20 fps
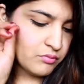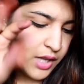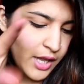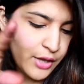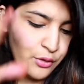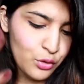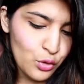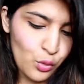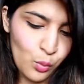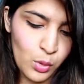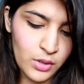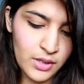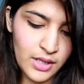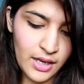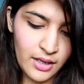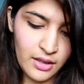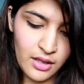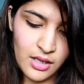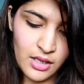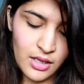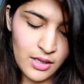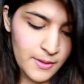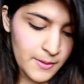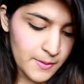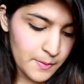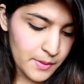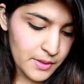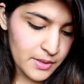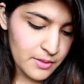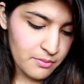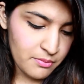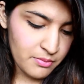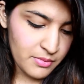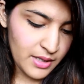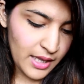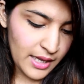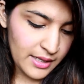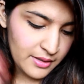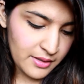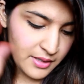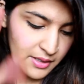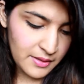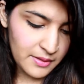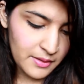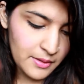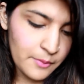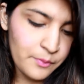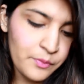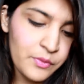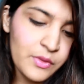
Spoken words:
I don't know what that thing is, but that thing.